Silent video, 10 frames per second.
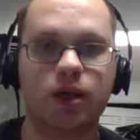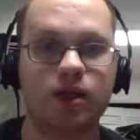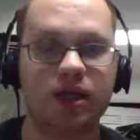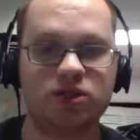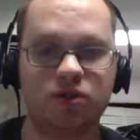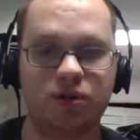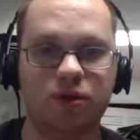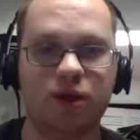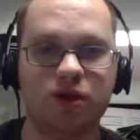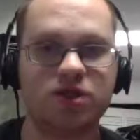And that's a good
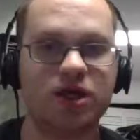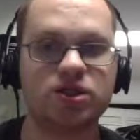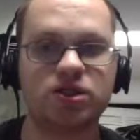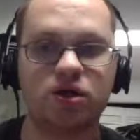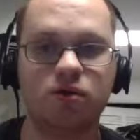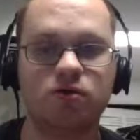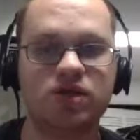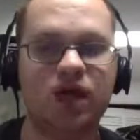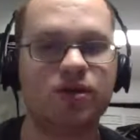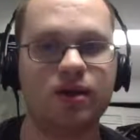thing because they can still
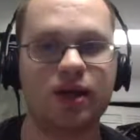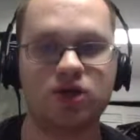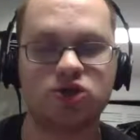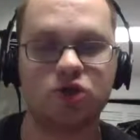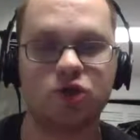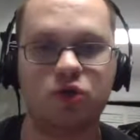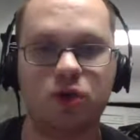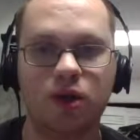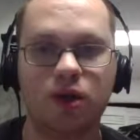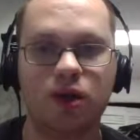take the next 2
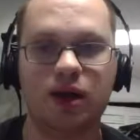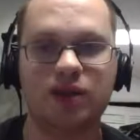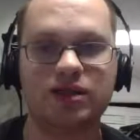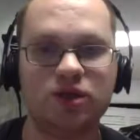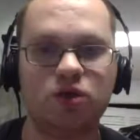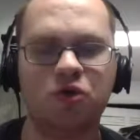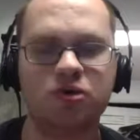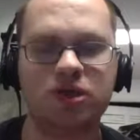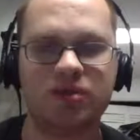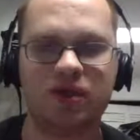and still
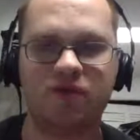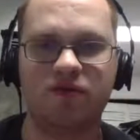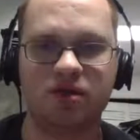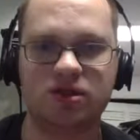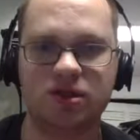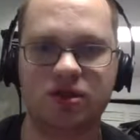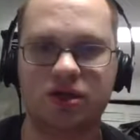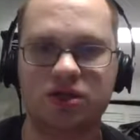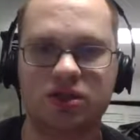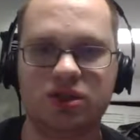learn something from this series.